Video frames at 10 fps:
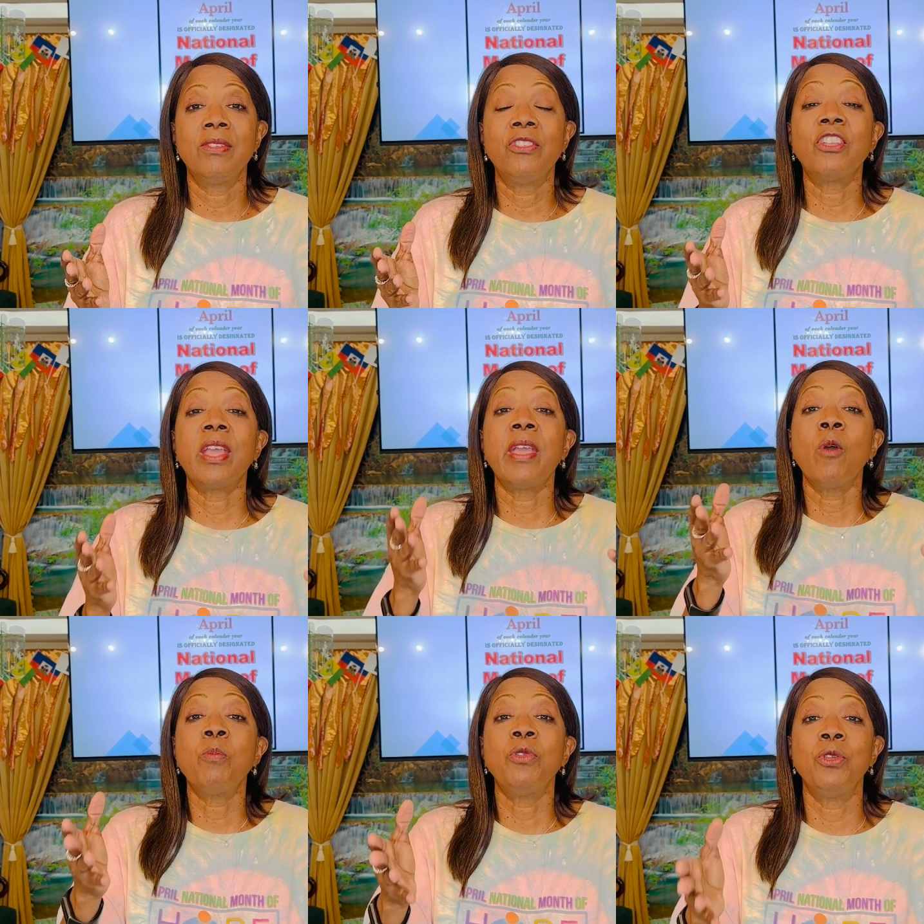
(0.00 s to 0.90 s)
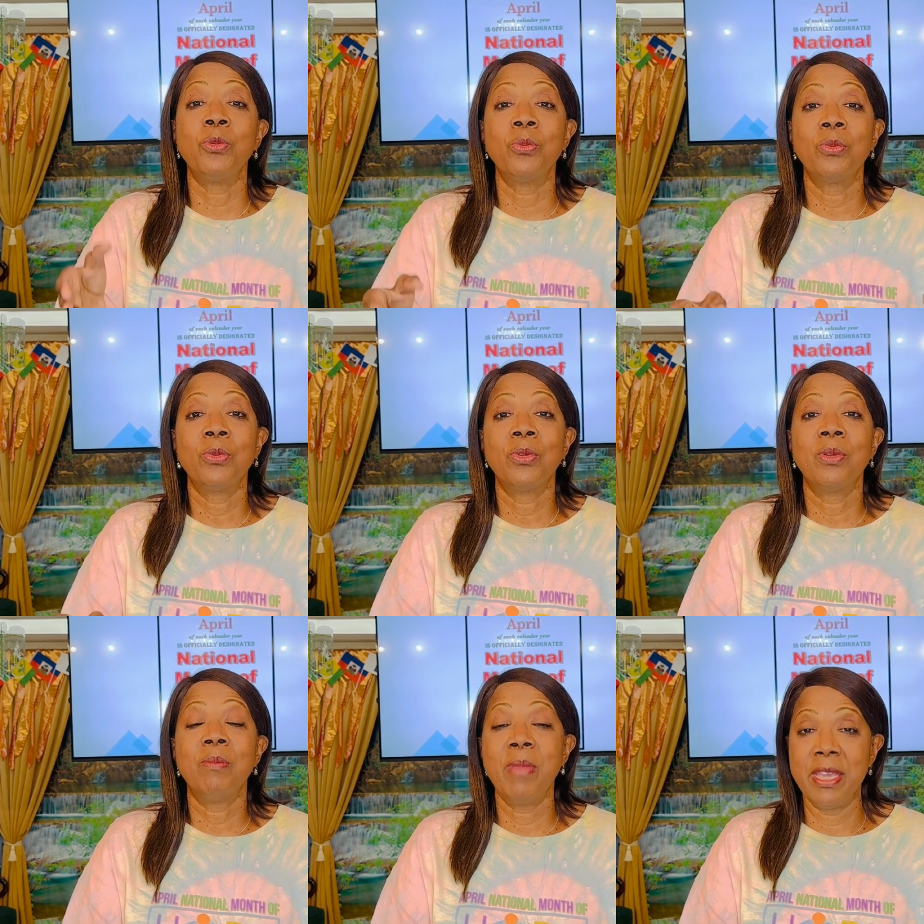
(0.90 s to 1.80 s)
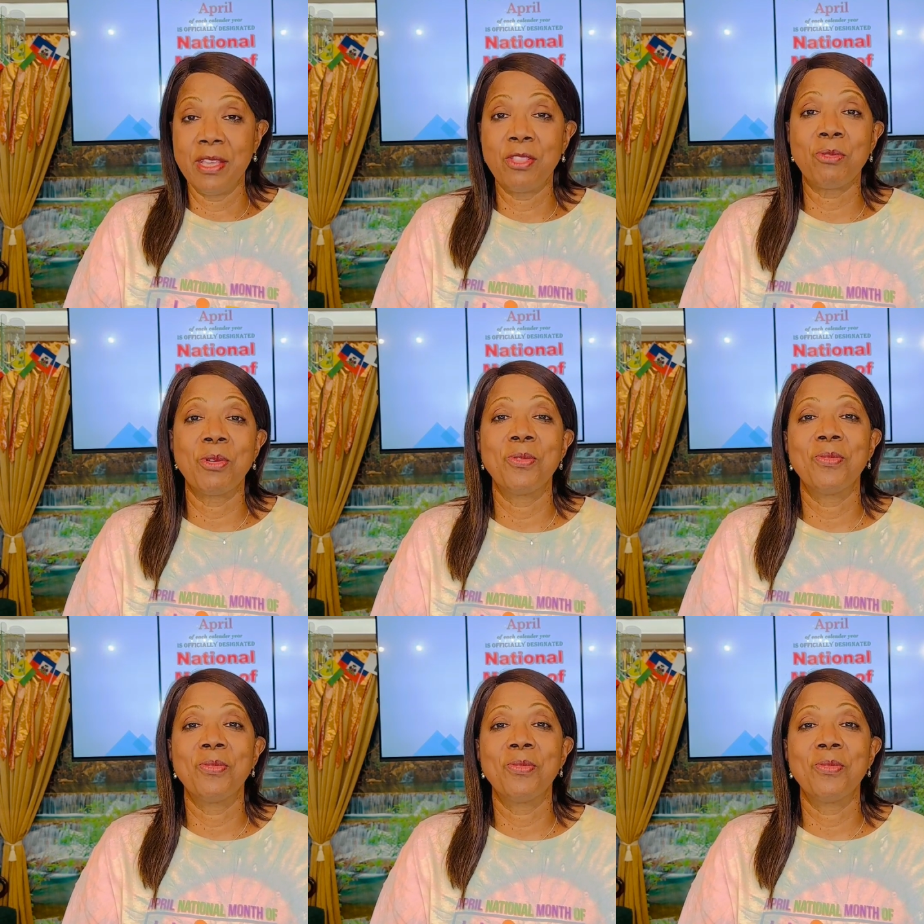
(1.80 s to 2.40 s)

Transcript: to help you make it through.